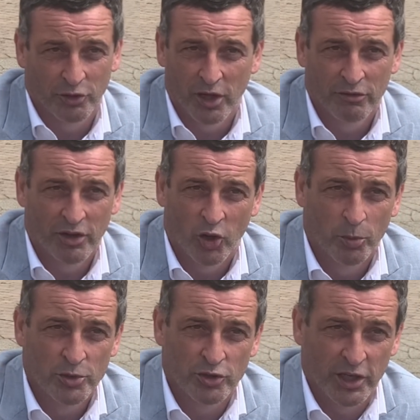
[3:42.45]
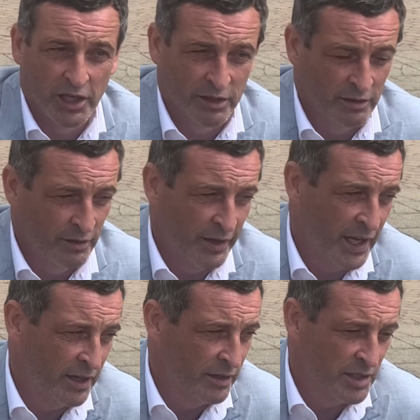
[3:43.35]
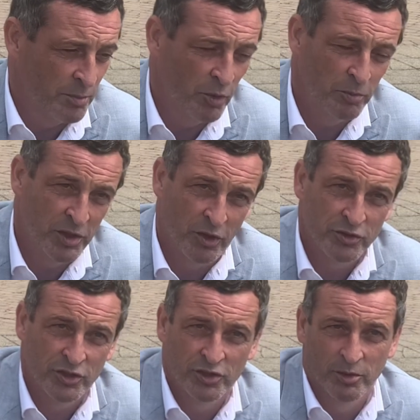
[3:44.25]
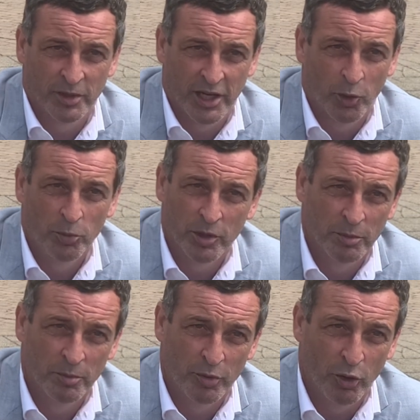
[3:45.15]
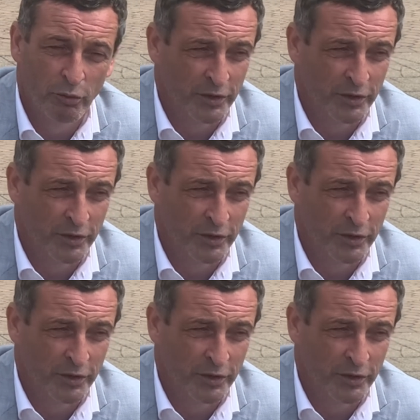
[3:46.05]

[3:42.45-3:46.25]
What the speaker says: they'll have that opportunity, and then it's about me nurturing them and helping them improve,